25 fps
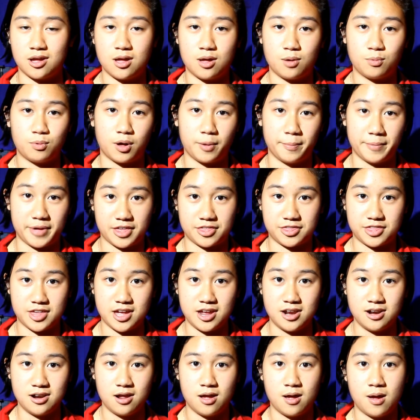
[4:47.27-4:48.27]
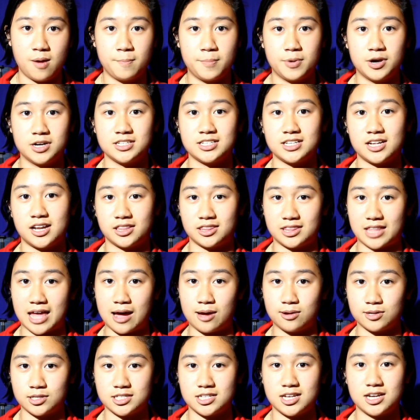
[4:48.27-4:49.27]
while methane burns at
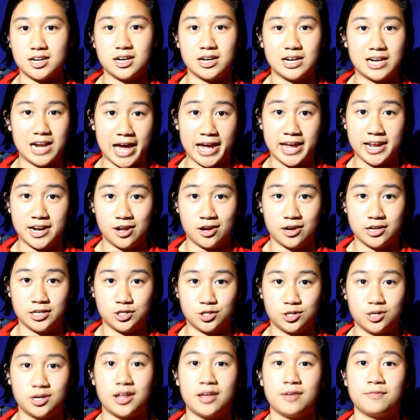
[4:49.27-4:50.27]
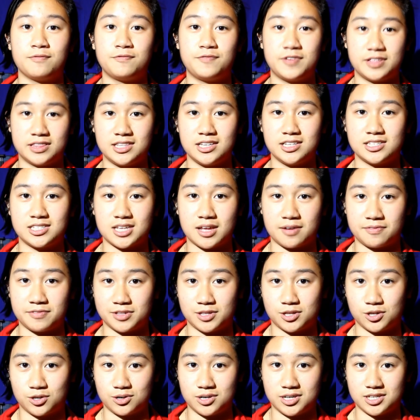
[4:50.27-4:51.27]
1,957
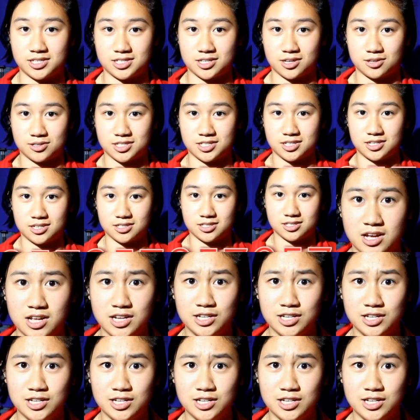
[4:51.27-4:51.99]
degrees Celsius.